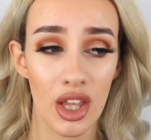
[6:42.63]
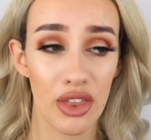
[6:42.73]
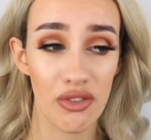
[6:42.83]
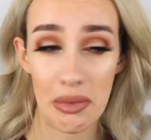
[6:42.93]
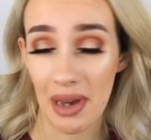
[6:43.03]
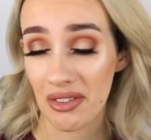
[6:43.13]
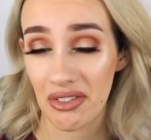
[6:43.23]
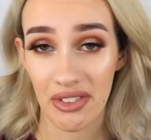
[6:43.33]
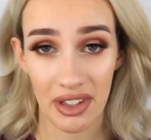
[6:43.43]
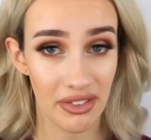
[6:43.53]

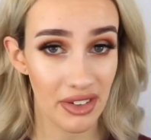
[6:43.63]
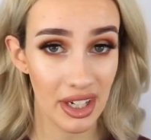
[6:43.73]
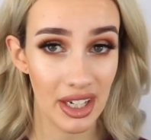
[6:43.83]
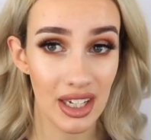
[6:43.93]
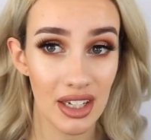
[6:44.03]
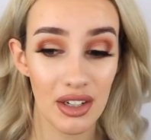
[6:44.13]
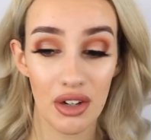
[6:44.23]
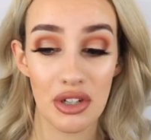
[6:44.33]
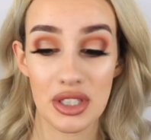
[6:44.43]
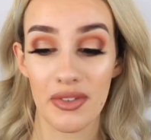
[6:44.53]
£3.50
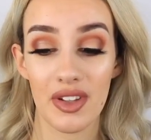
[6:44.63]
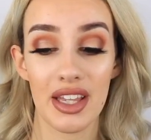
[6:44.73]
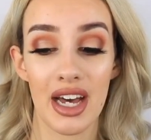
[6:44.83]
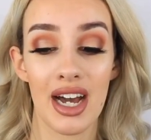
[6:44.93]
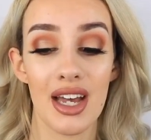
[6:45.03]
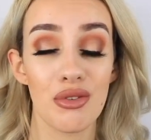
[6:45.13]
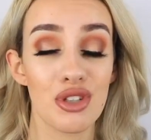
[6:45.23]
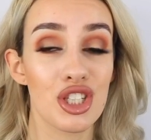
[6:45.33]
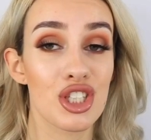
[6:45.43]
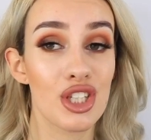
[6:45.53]
or something like that. It was
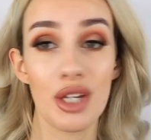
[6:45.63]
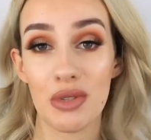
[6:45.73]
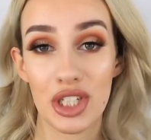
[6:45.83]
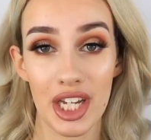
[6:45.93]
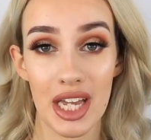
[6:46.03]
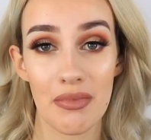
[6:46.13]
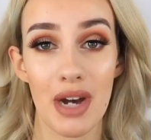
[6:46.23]
super cheap.